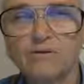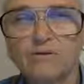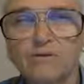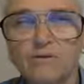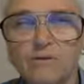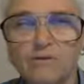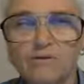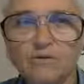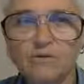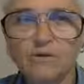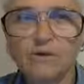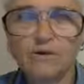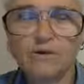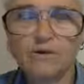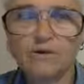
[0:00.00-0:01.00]
Krishna,
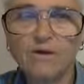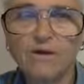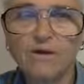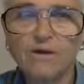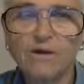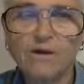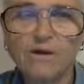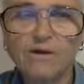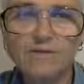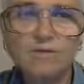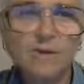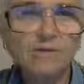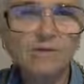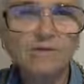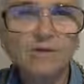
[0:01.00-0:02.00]
Hare Hare. That's
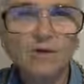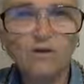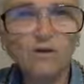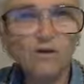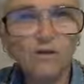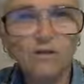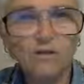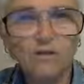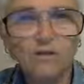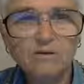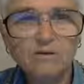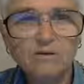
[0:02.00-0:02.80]
why it's all good.